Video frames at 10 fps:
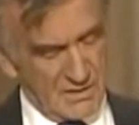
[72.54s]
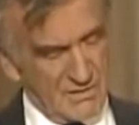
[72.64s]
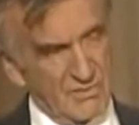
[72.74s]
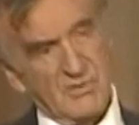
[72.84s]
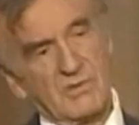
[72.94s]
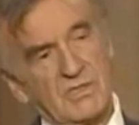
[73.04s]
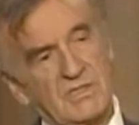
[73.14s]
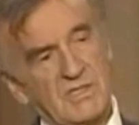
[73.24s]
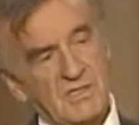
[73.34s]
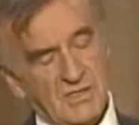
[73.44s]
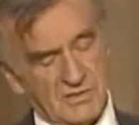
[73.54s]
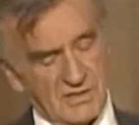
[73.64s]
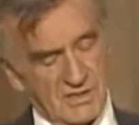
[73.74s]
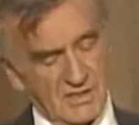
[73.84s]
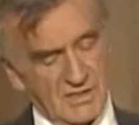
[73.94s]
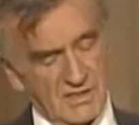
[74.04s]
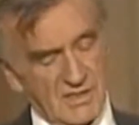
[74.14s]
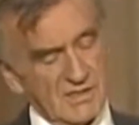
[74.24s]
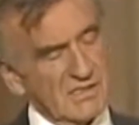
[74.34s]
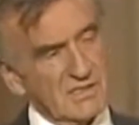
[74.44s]
Though he did not
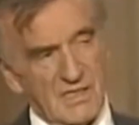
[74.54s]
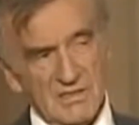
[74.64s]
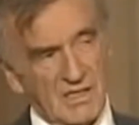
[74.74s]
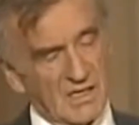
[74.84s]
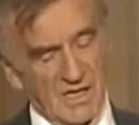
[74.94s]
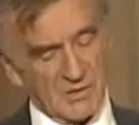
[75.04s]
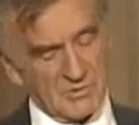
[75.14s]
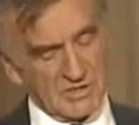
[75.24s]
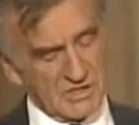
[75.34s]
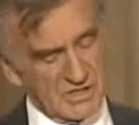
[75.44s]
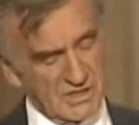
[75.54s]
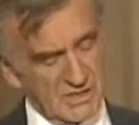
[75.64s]
understand their language,